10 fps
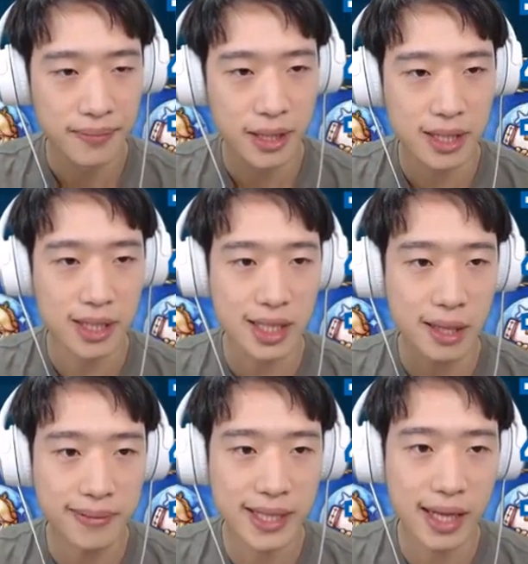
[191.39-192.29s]
but the
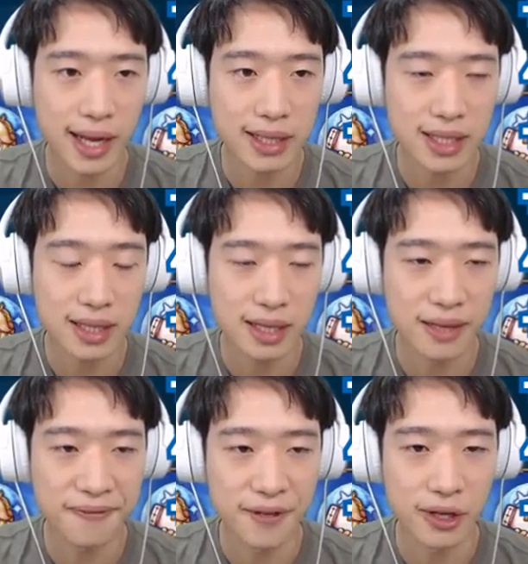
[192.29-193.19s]
substat,
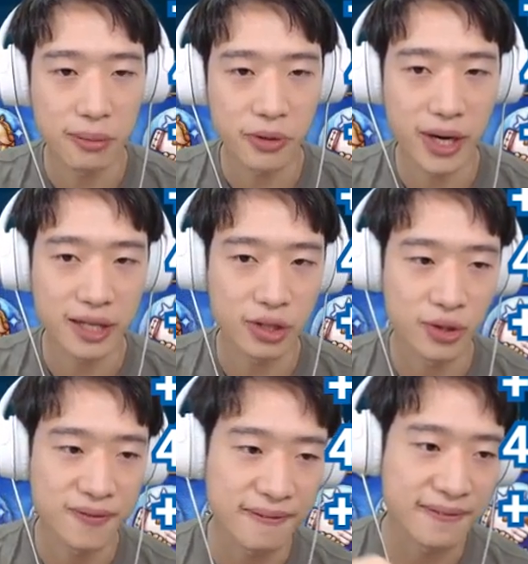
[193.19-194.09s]
if you upgrade
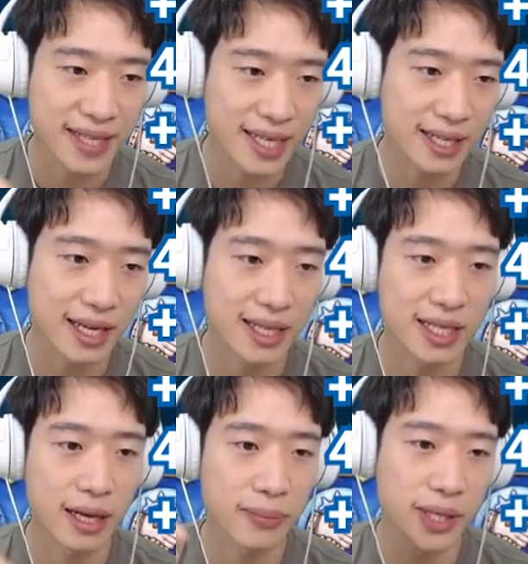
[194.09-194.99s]
to 15,
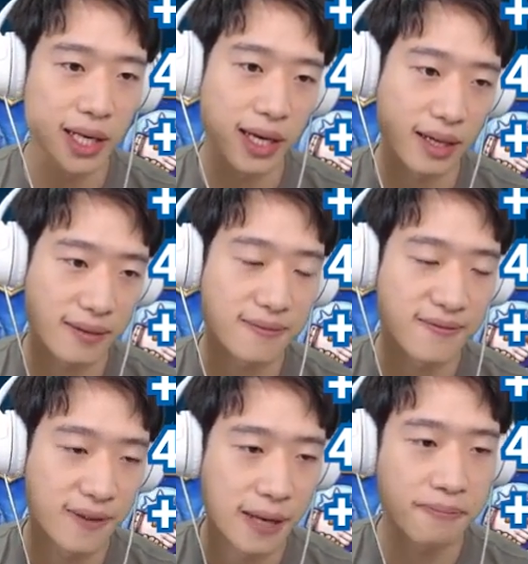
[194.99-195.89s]
it's gonna be like
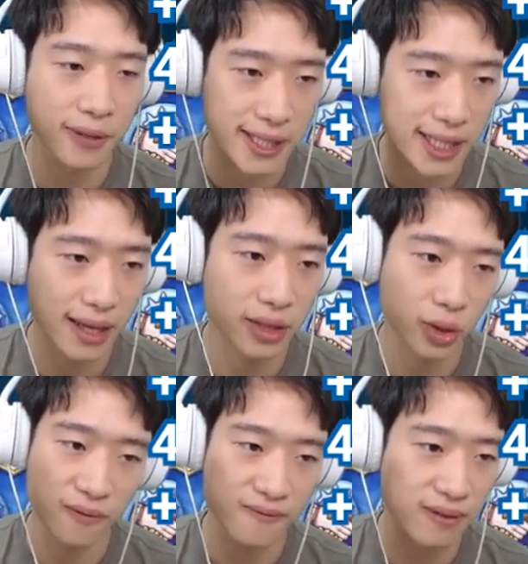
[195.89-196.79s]
5% or